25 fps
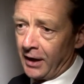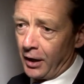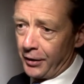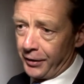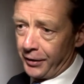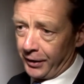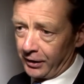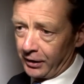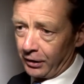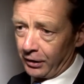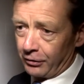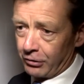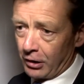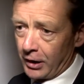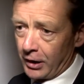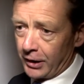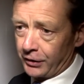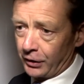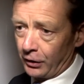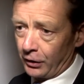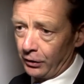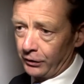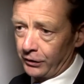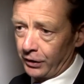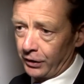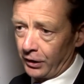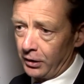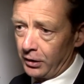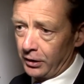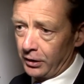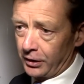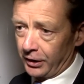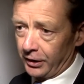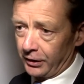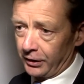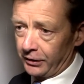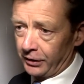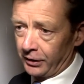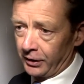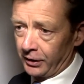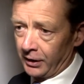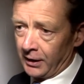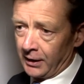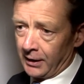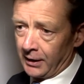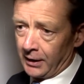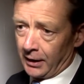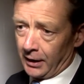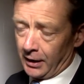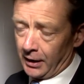I think he's right on target.
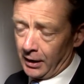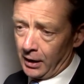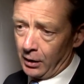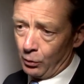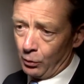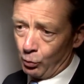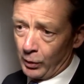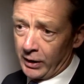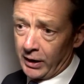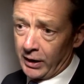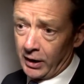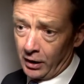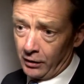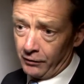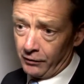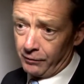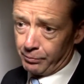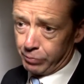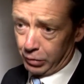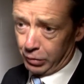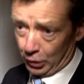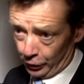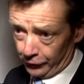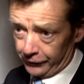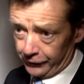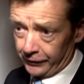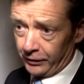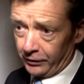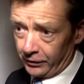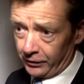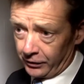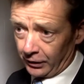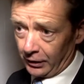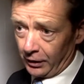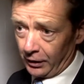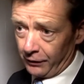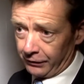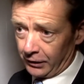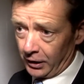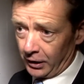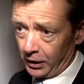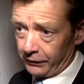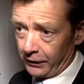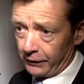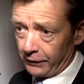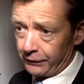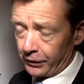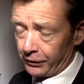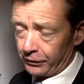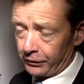We have proven delivery
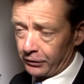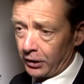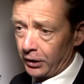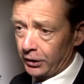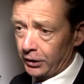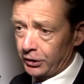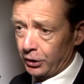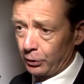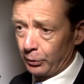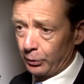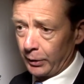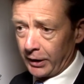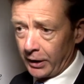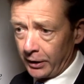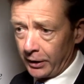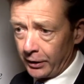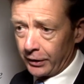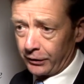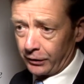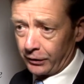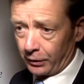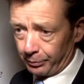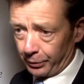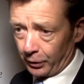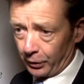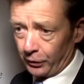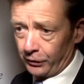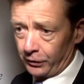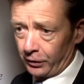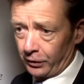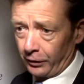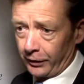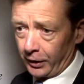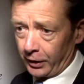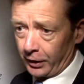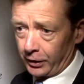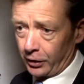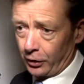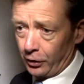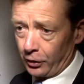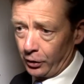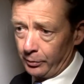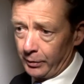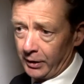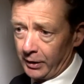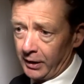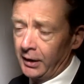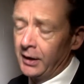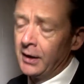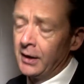of infrastructure. We know it's a boost to the
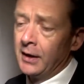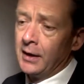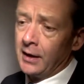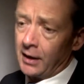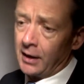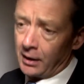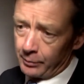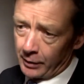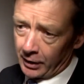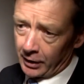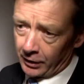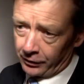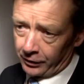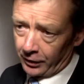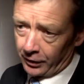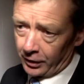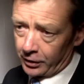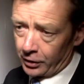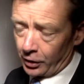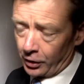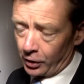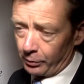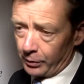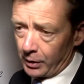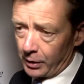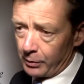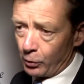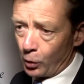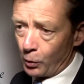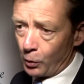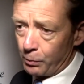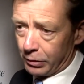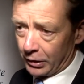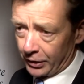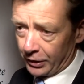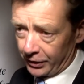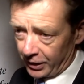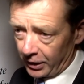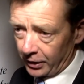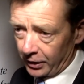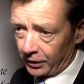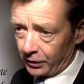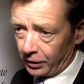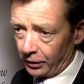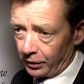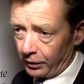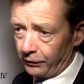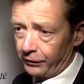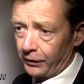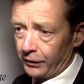economy. It makes the economy more
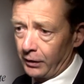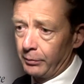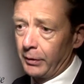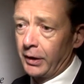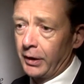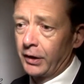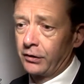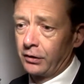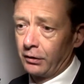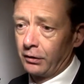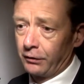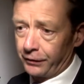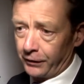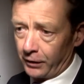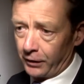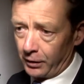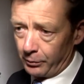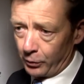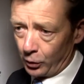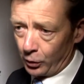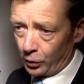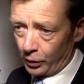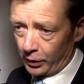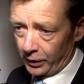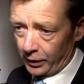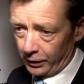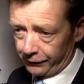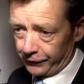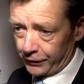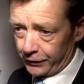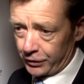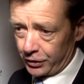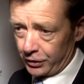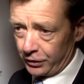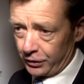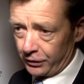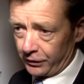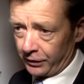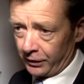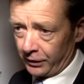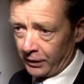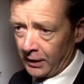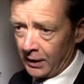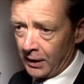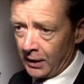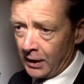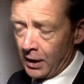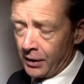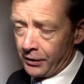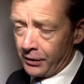productive. It makes it far more efficient.
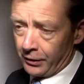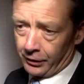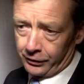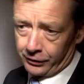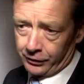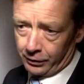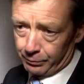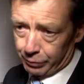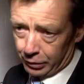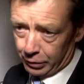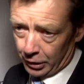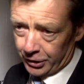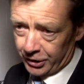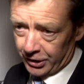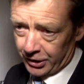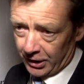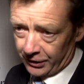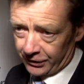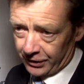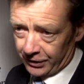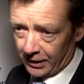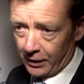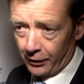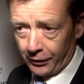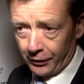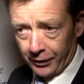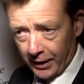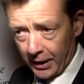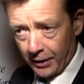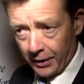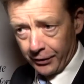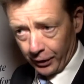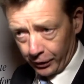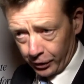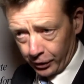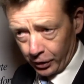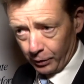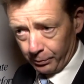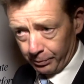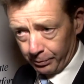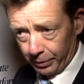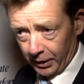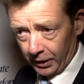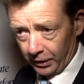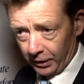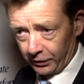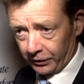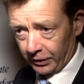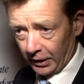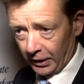There are some projects out there that could be
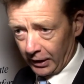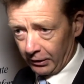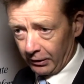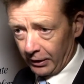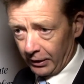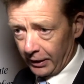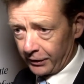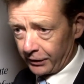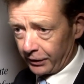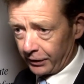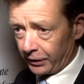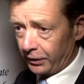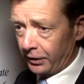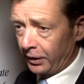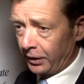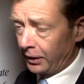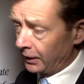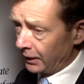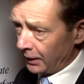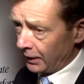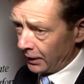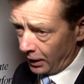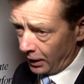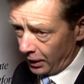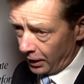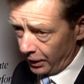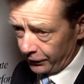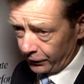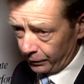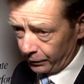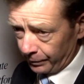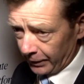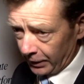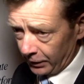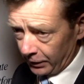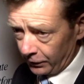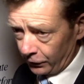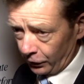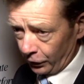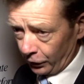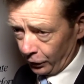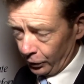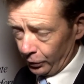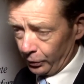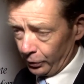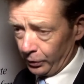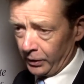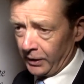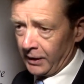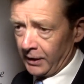accelerated. High Speed
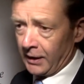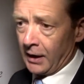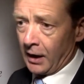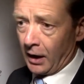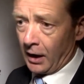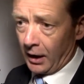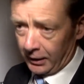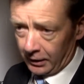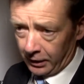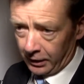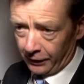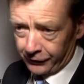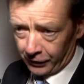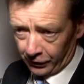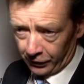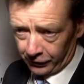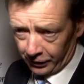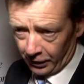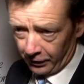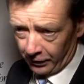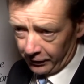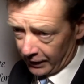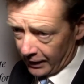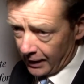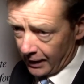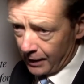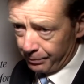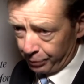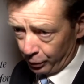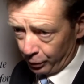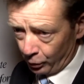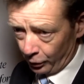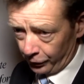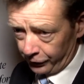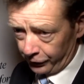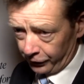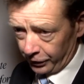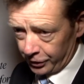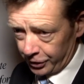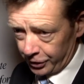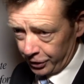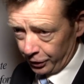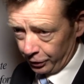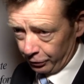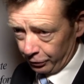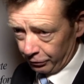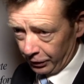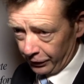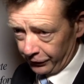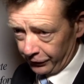2. I'd love to see the airports
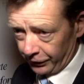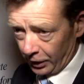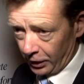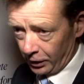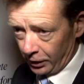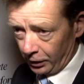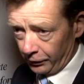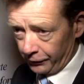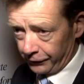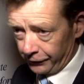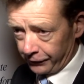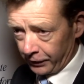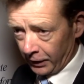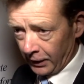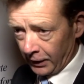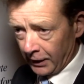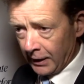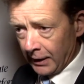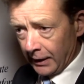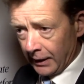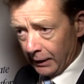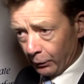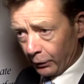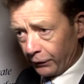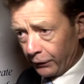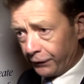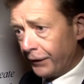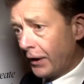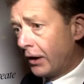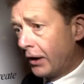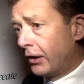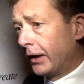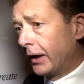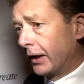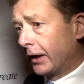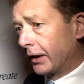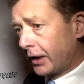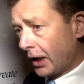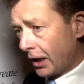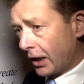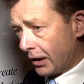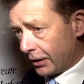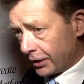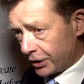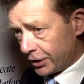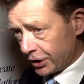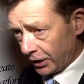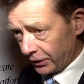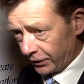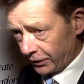issue resolved. It was very
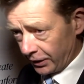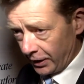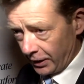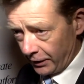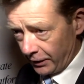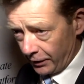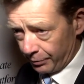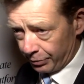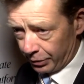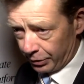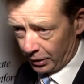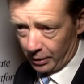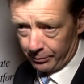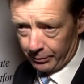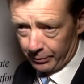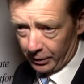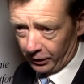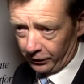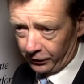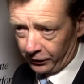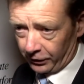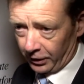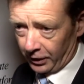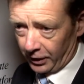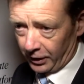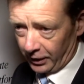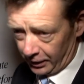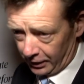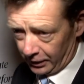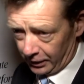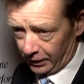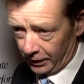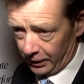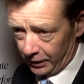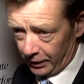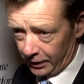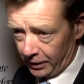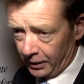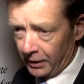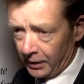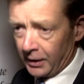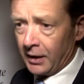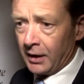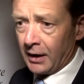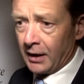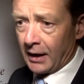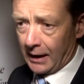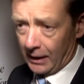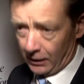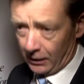encouraging to hear the Prime Minister earlier
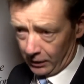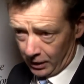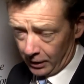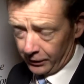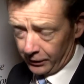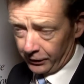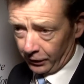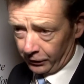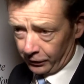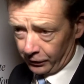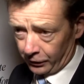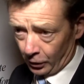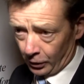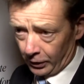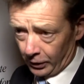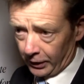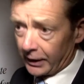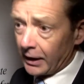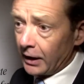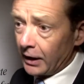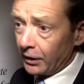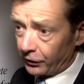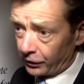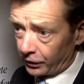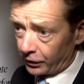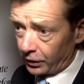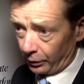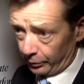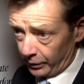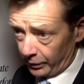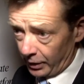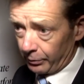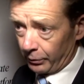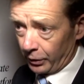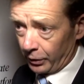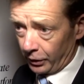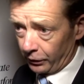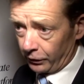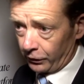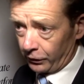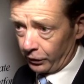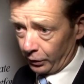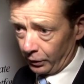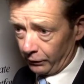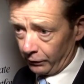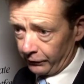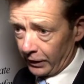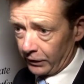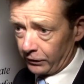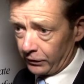underscoring his commitment
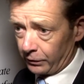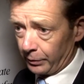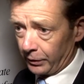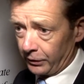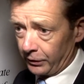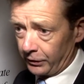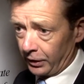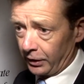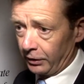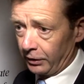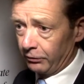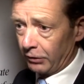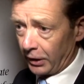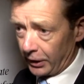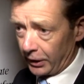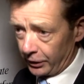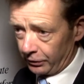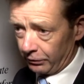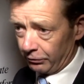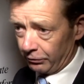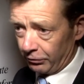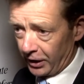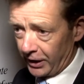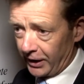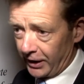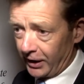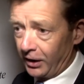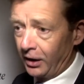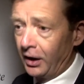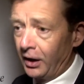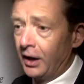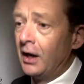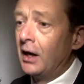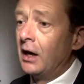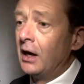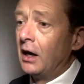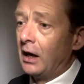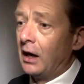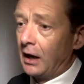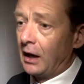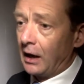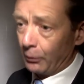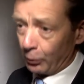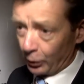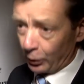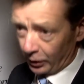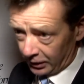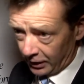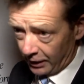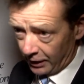to investment in road and rail. I
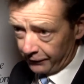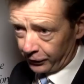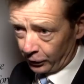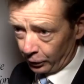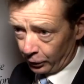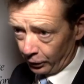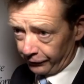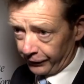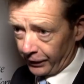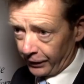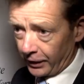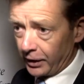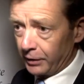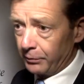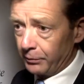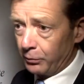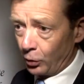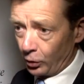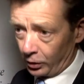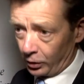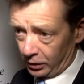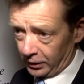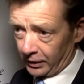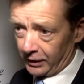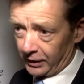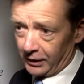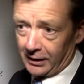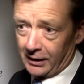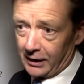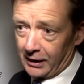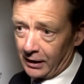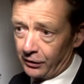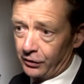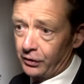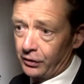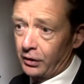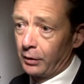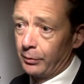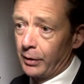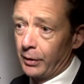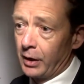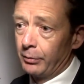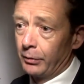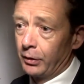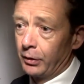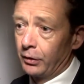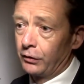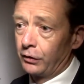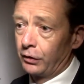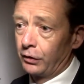would love to have heard more clearly his
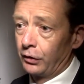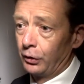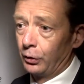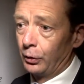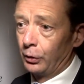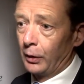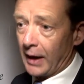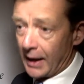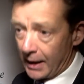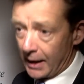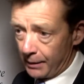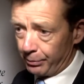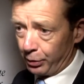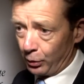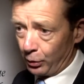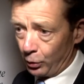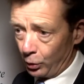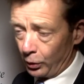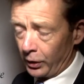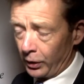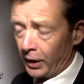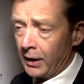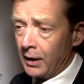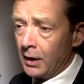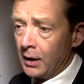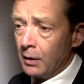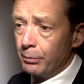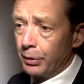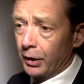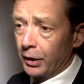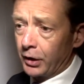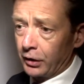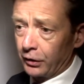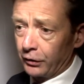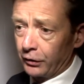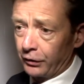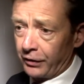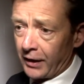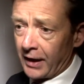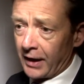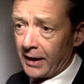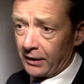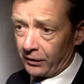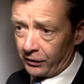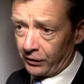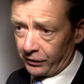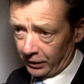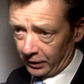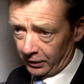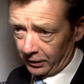commitment to airport, because
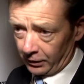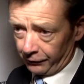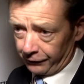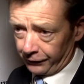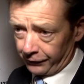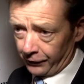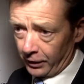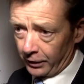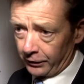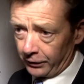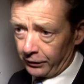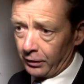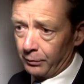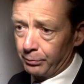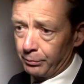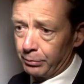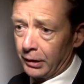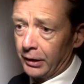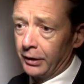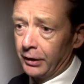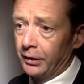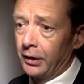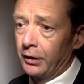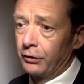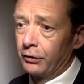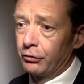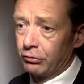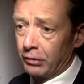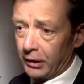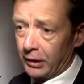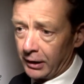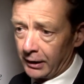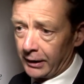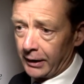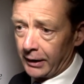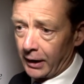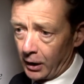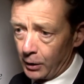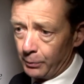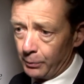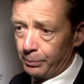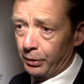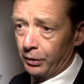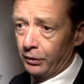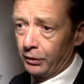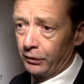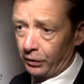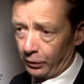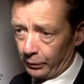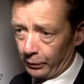that signifies that Britain is really
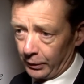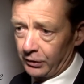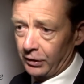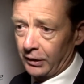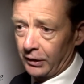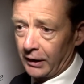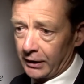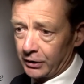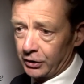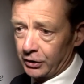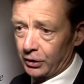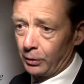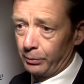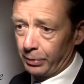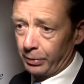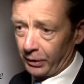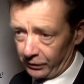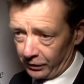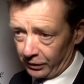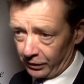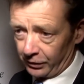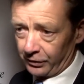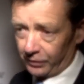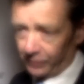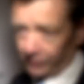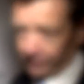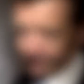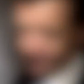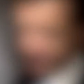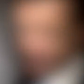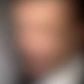open to international business.